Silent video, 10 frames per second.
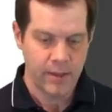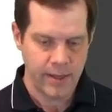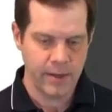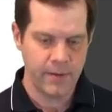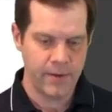
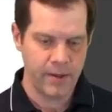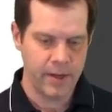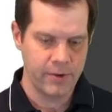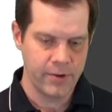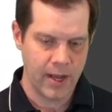They did a
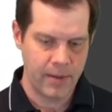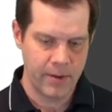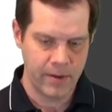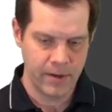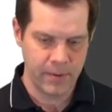fairly good job
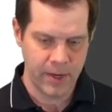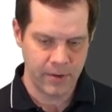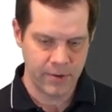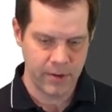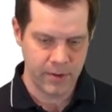at, you know,
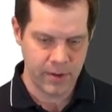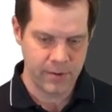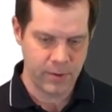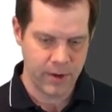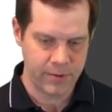making sure that there
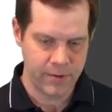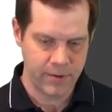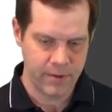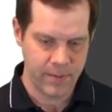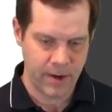was
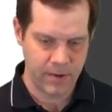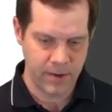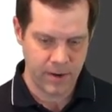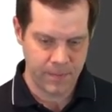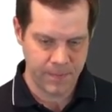questions about,
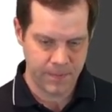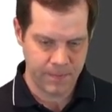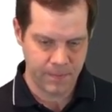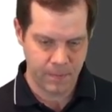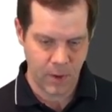you know,
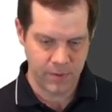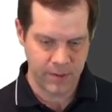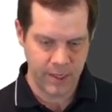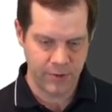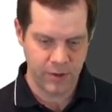
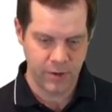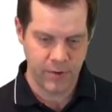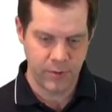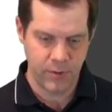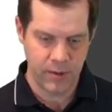most each
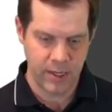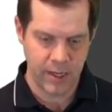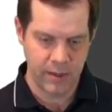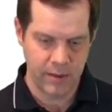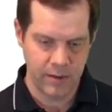individual
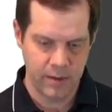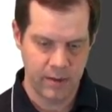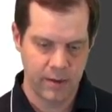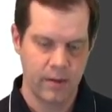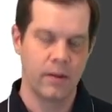thing
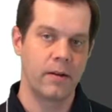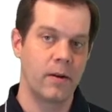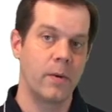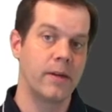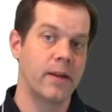
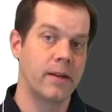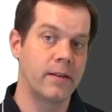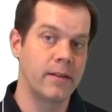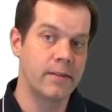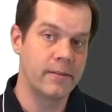going down
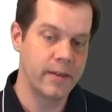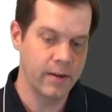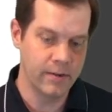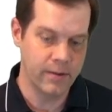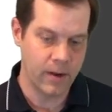the list
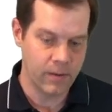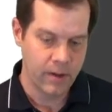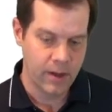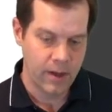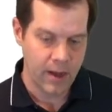here. So
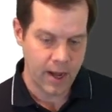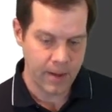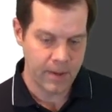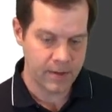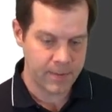
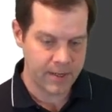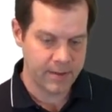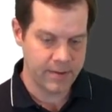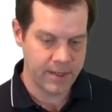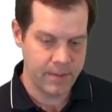um, expect
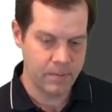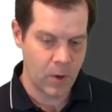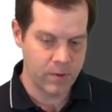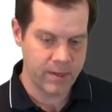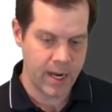to see
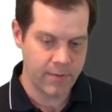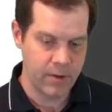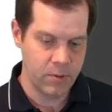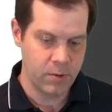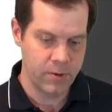most
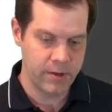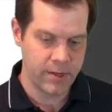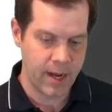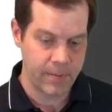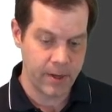every blueprint
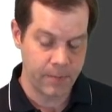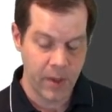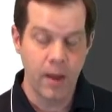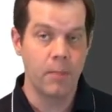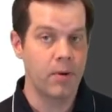topic
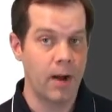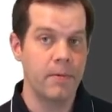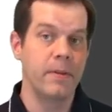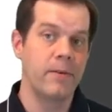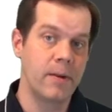
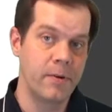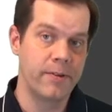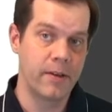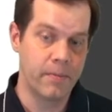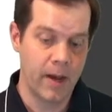probably
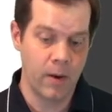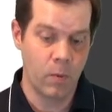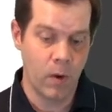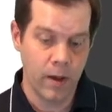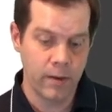represented by
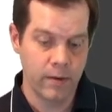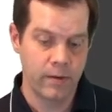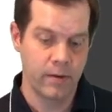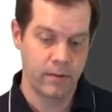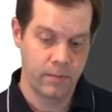
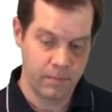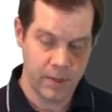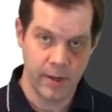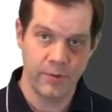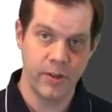one,
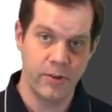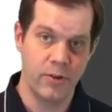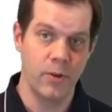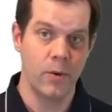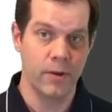potentially
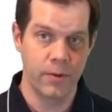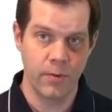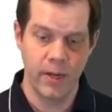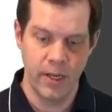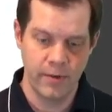two or
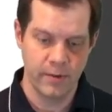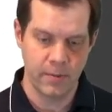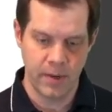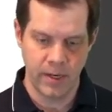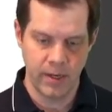three, just
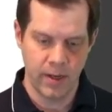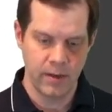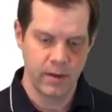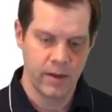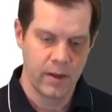depending
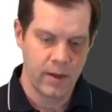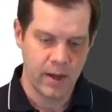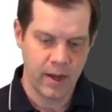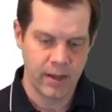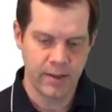on
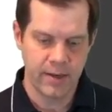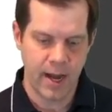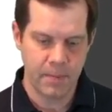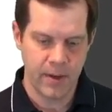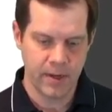uh, the
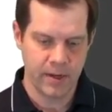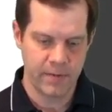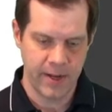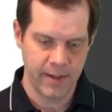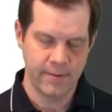topic and
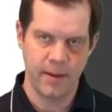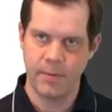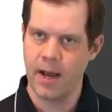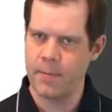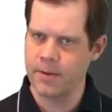if it had
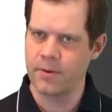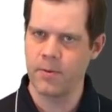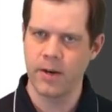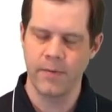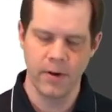subtopics
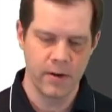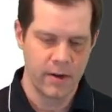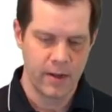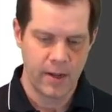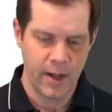or whatever.
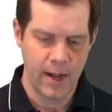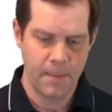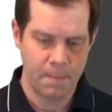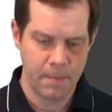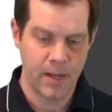
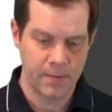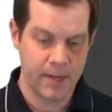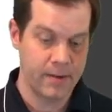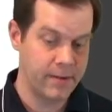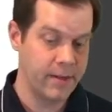Um,
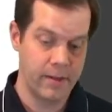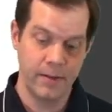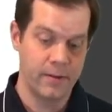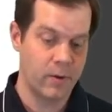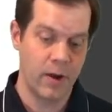expect to see at
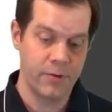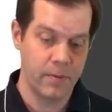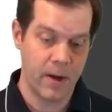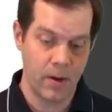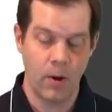least a
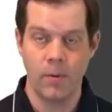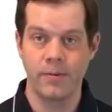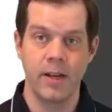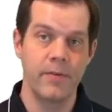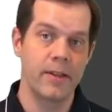question about
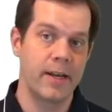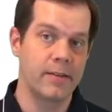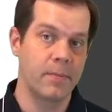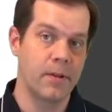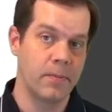almost every
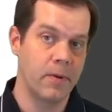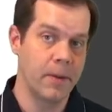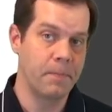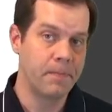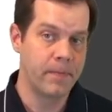last bullet
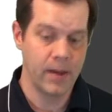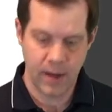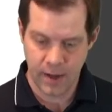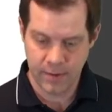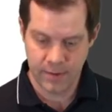point
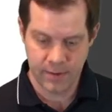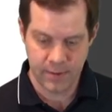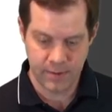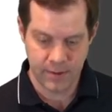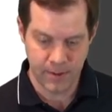on this
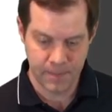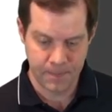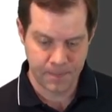list here.